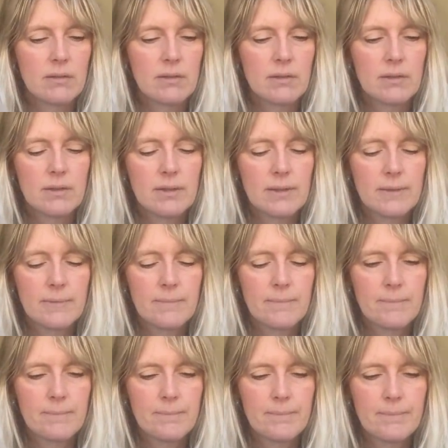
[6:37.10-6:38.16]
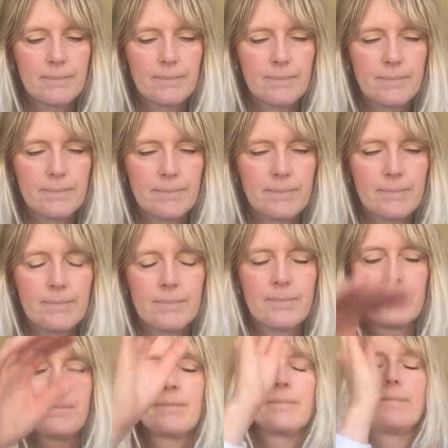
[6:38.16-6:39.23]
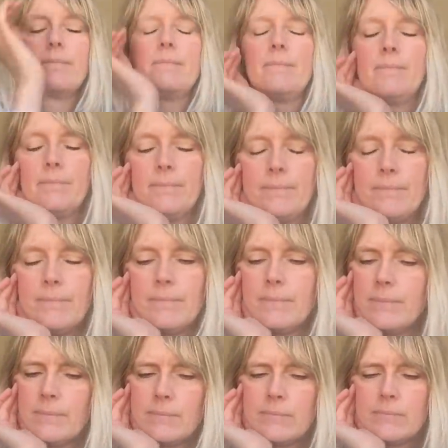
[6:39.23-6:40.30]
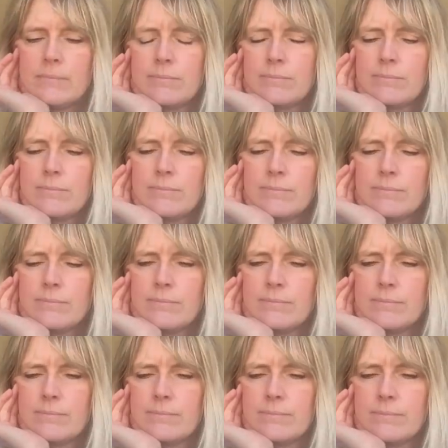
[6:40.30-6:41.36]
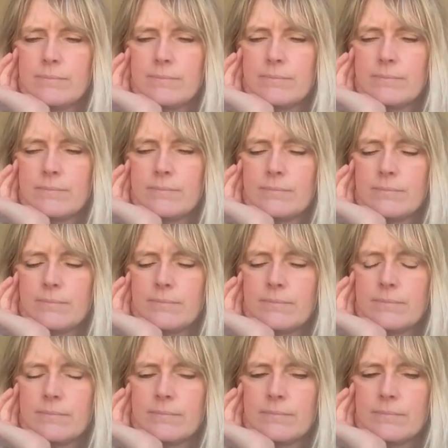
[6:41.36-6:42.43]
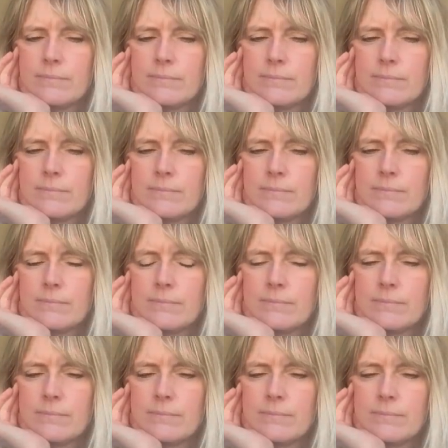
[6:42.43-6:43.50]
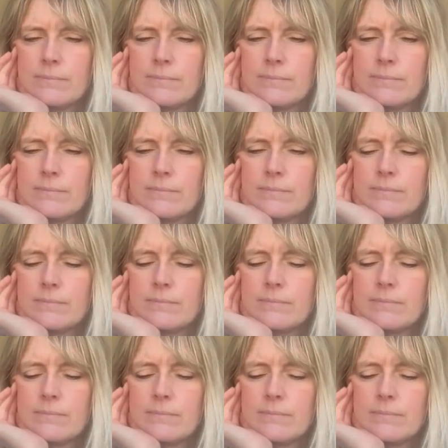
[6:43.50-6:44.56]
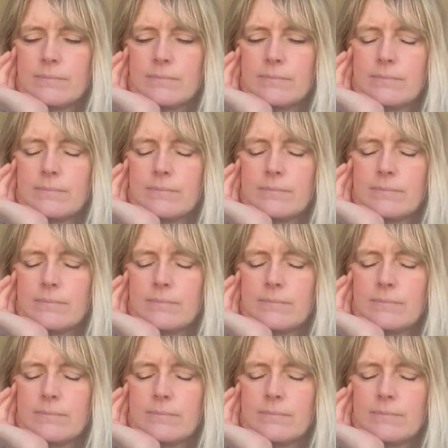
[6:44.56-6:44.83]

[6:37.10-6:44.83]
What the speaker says: No one is speaking in this clip.